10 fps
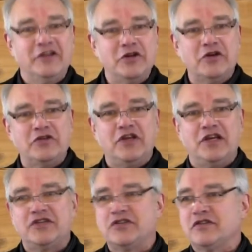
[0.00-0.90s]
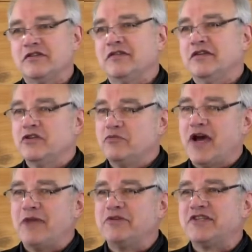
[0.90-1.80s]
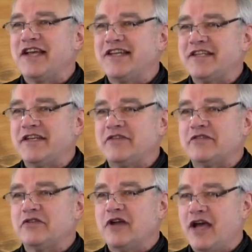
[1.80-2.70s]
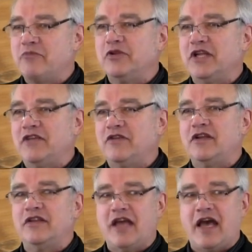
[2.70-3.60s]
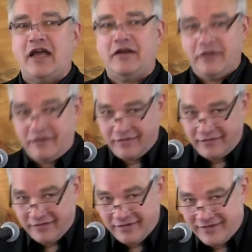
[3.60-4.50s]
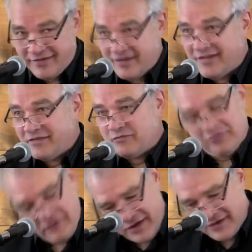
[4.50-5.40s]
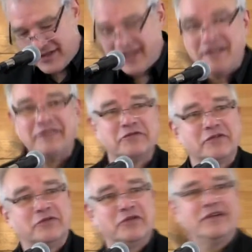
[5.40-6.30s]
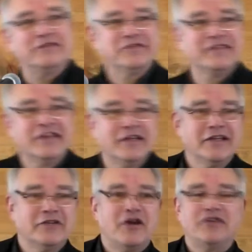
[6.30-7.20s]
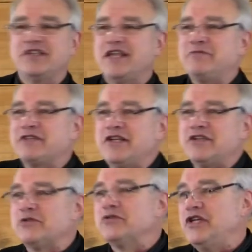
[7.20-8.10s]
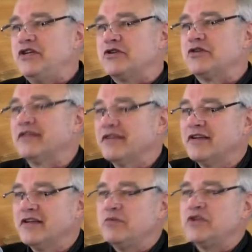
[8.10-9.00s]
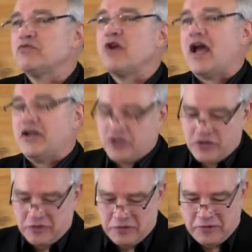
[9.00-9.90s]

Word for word: you heard this. The Bible says it. I believe it, that. Now, see, we all, we all the same Sunday school teacher, Miss Rash.